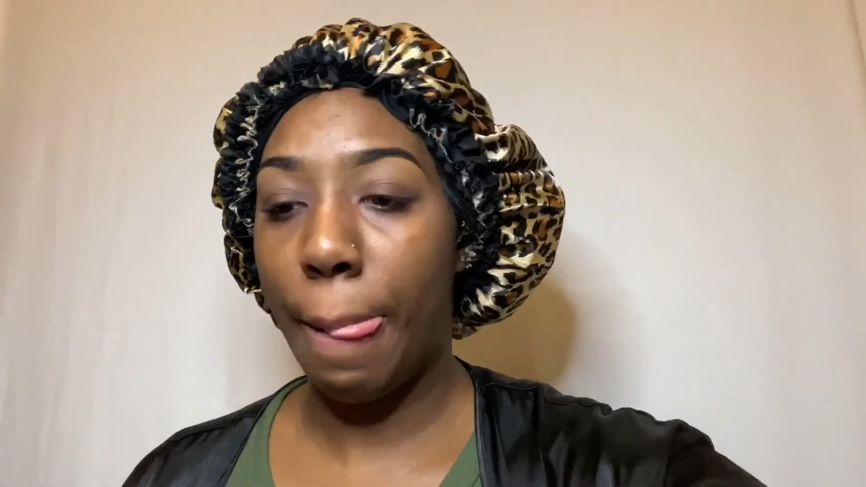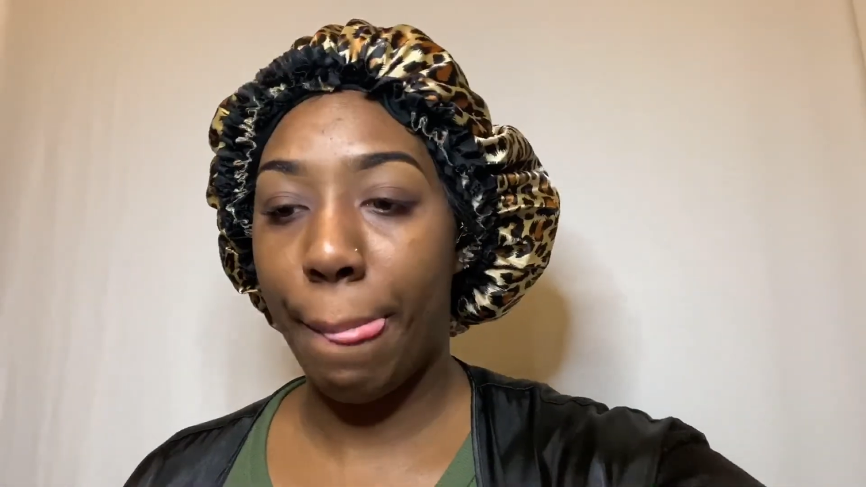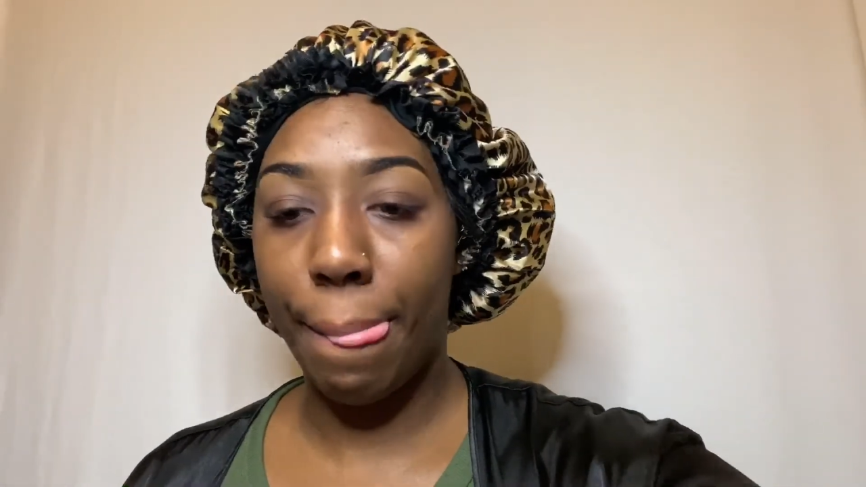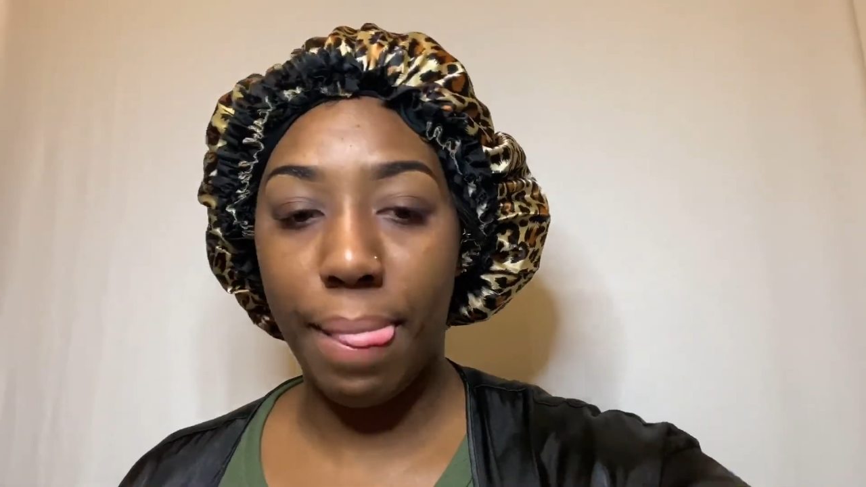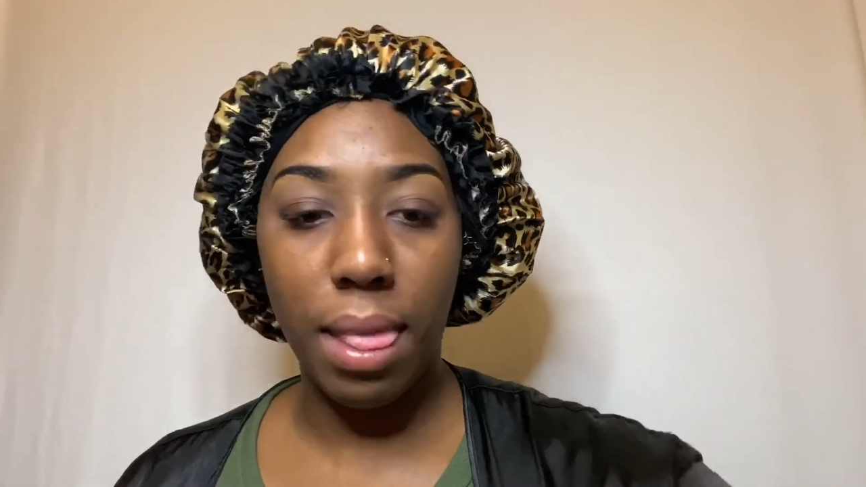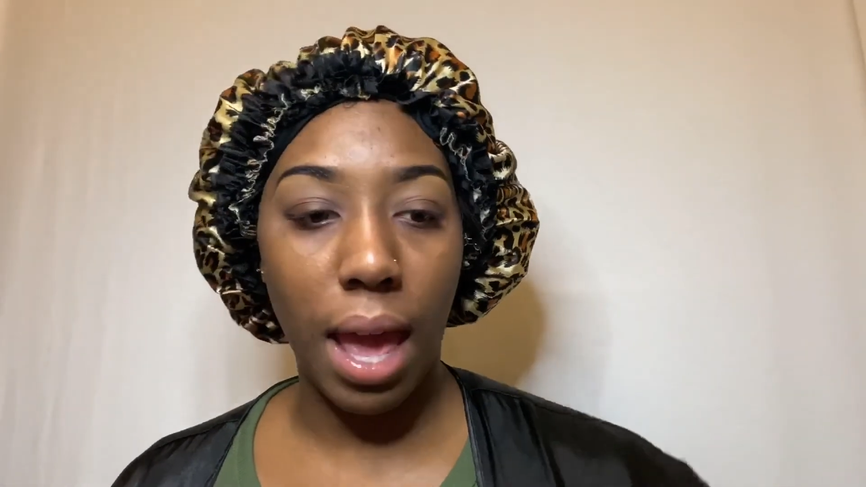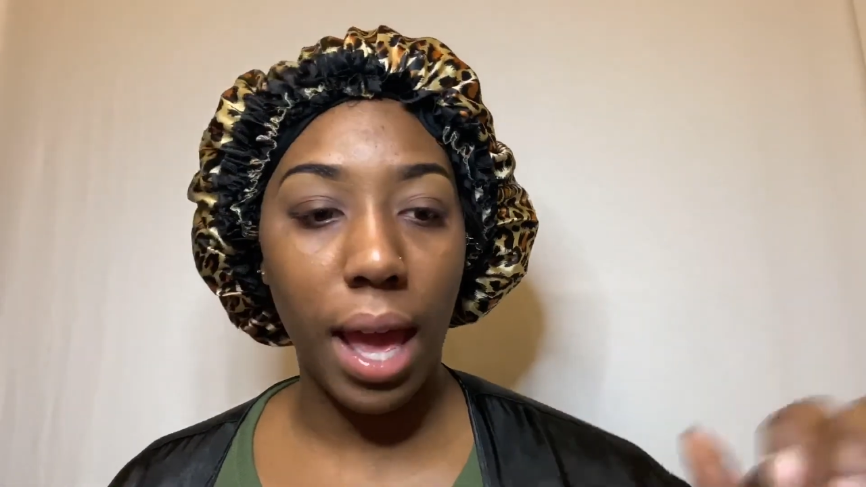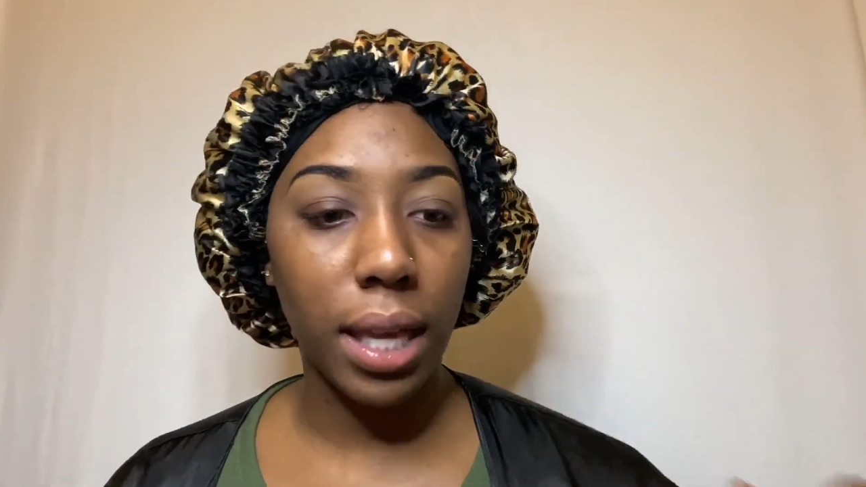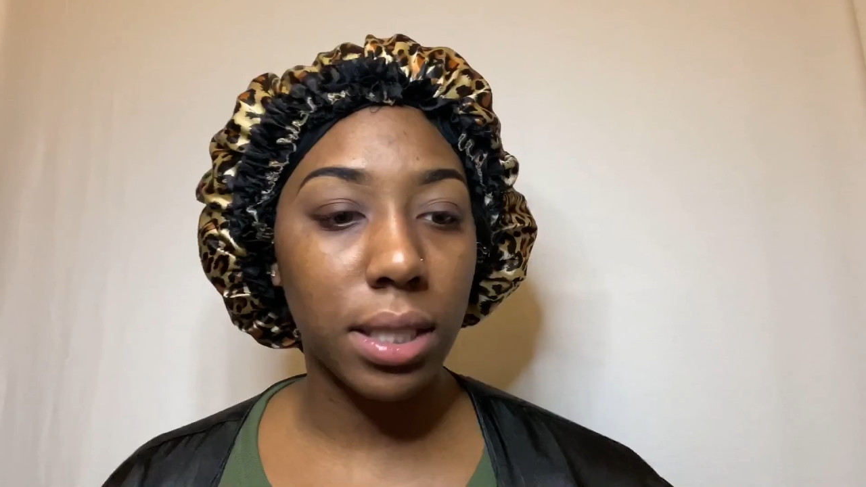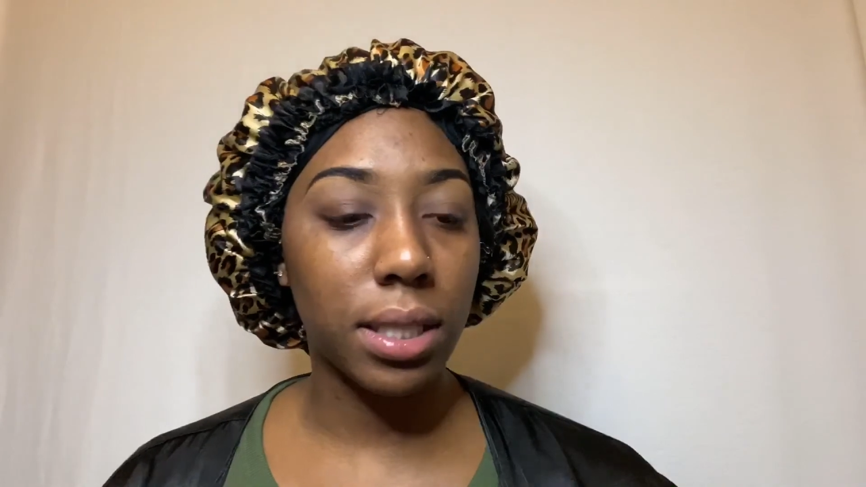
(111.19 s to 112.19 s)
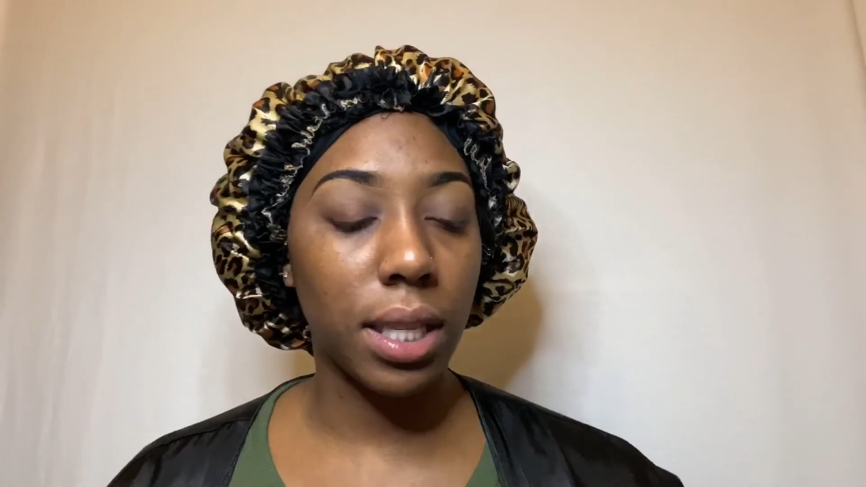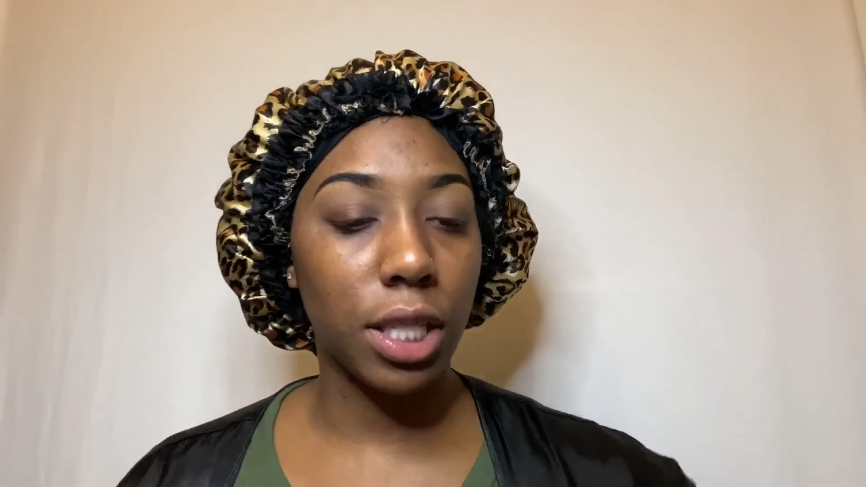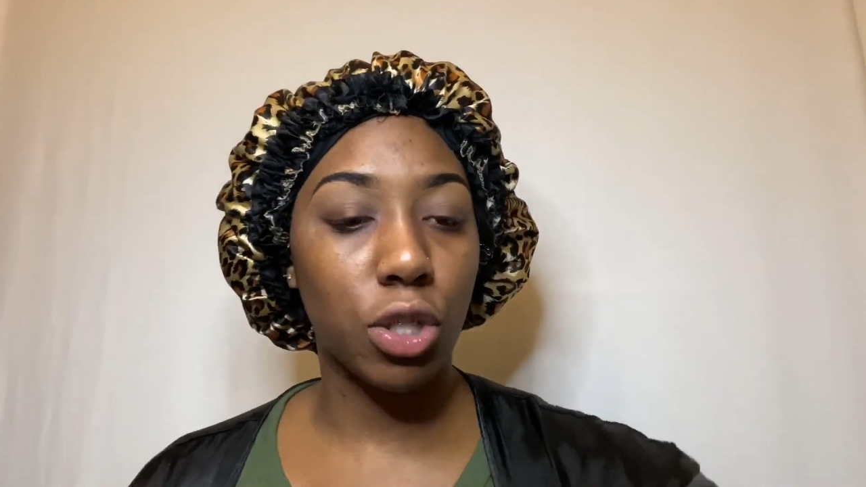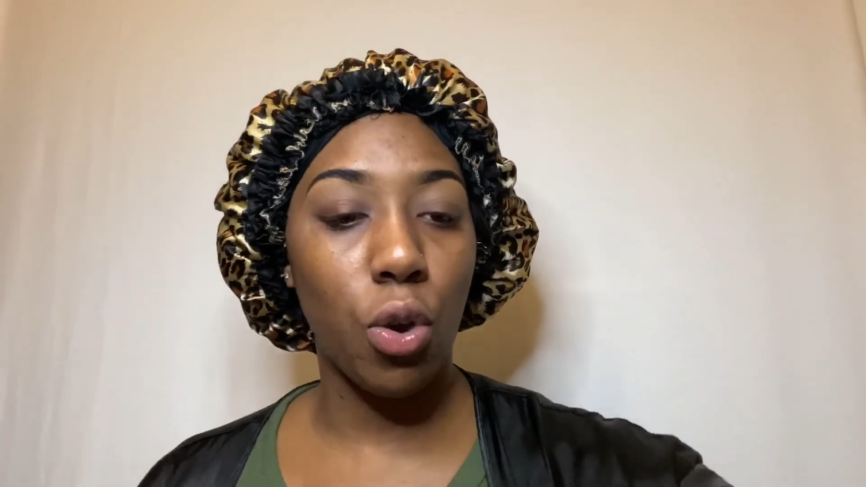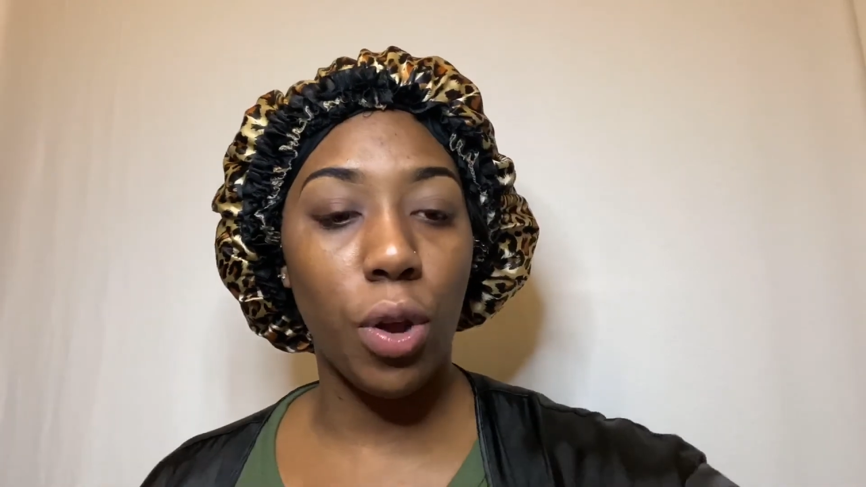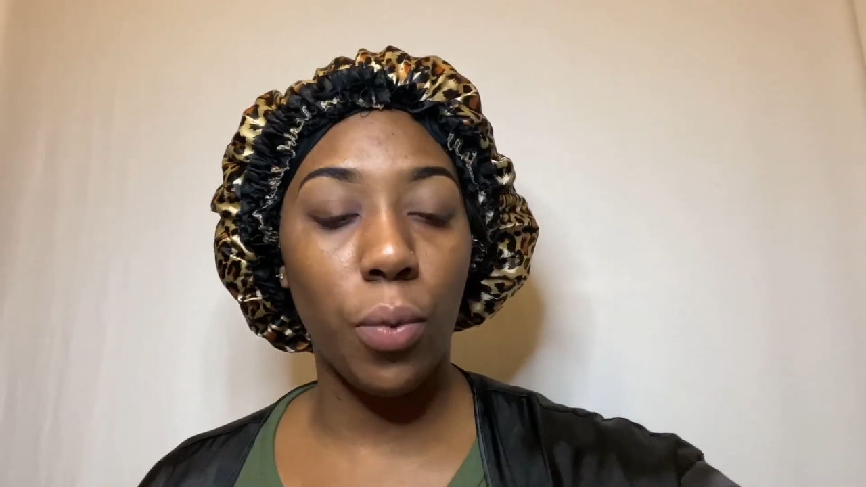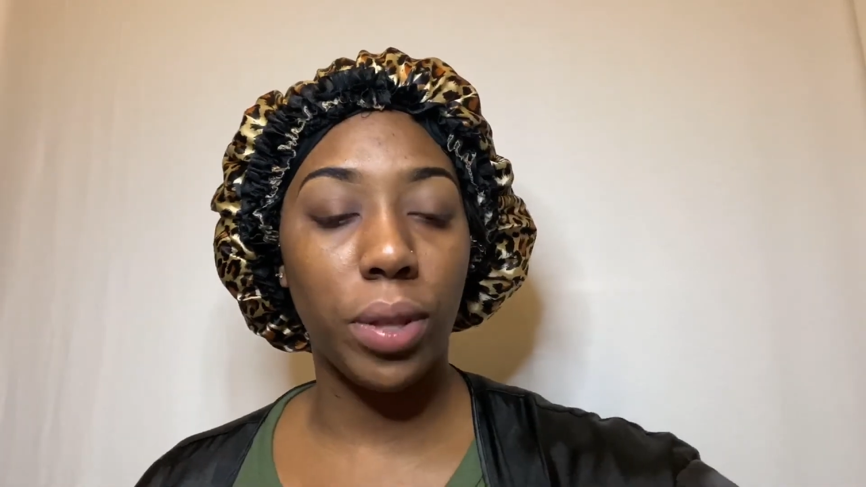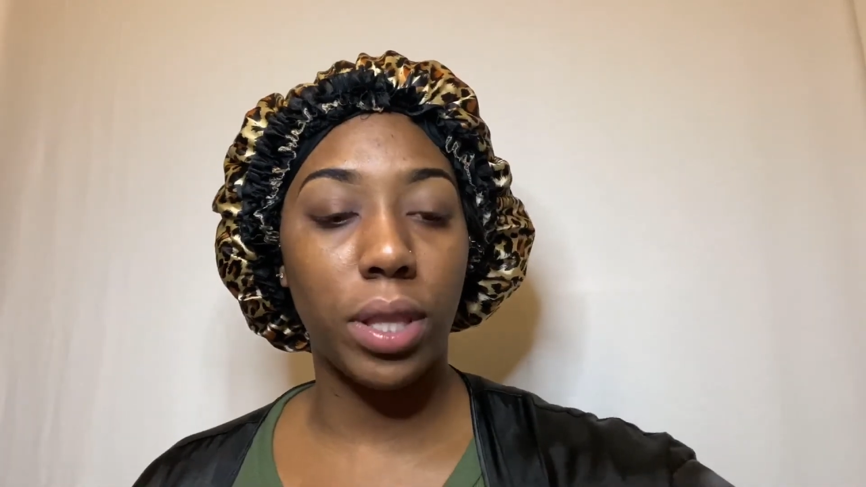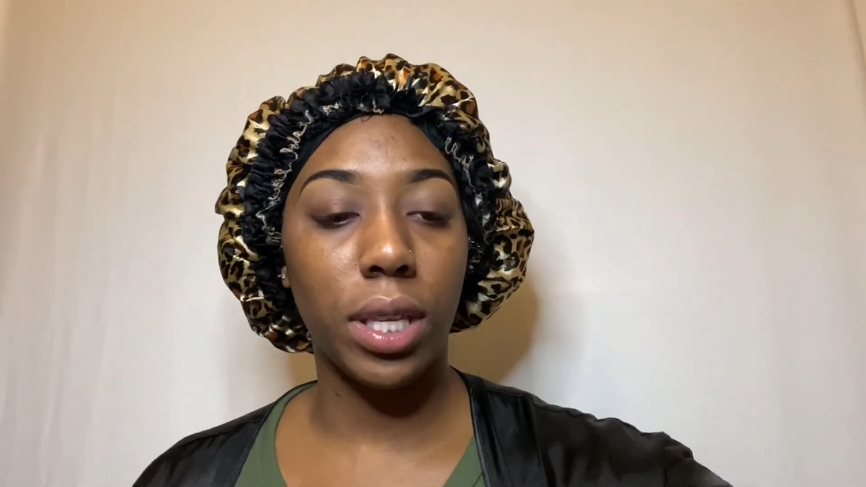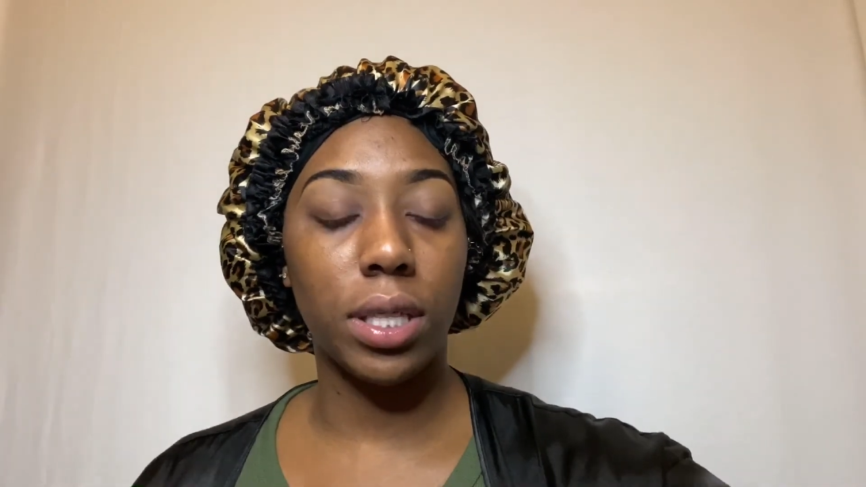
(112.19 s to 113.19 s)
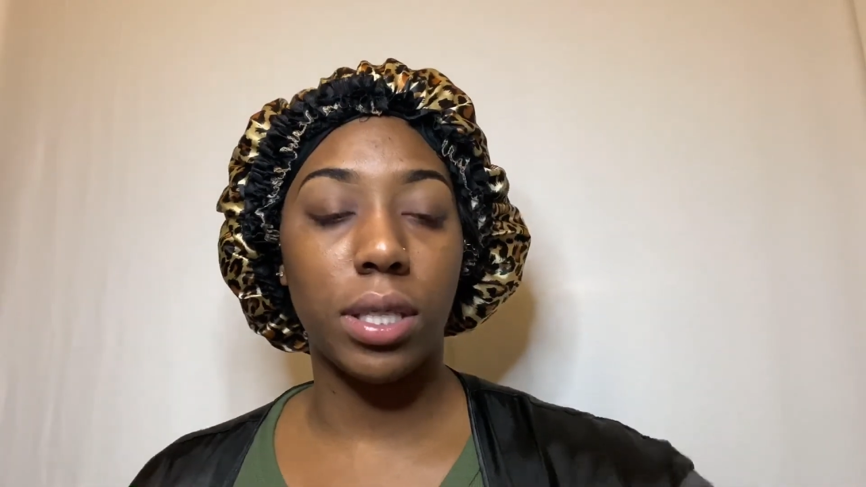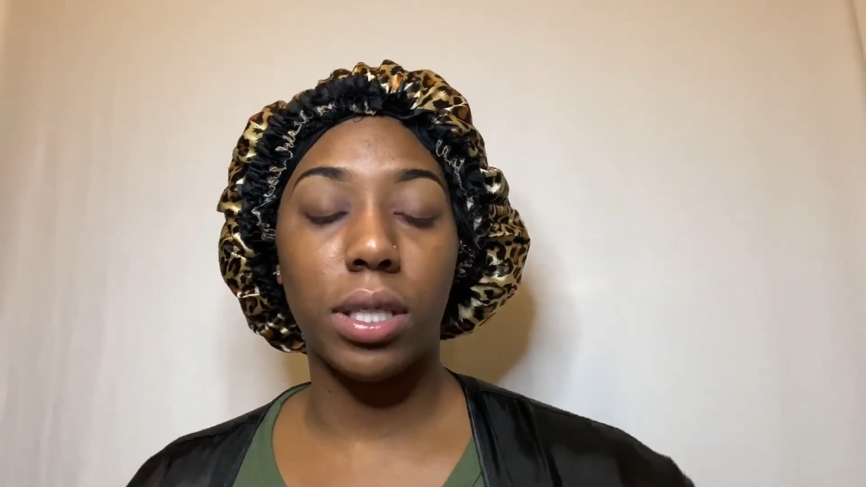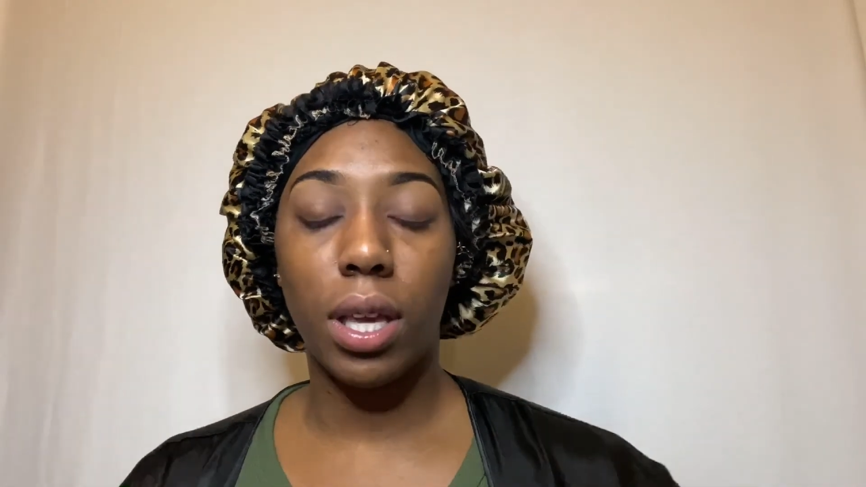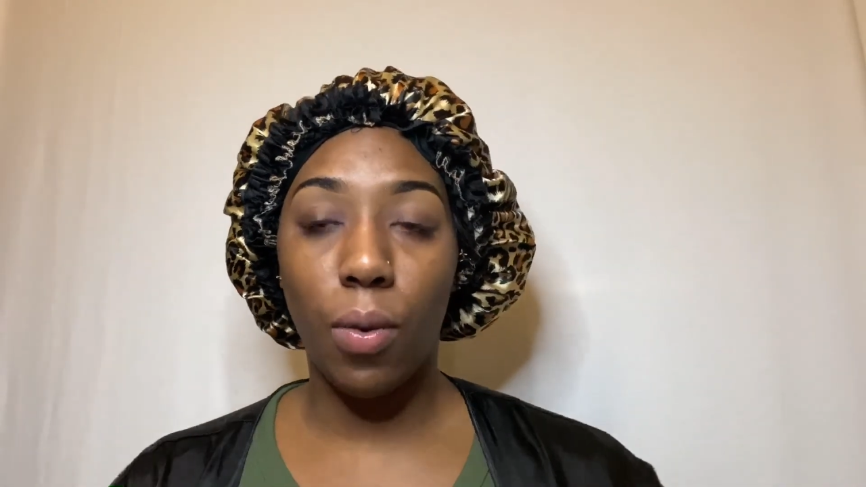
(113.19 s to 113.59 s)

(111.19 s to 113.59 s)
next is going with this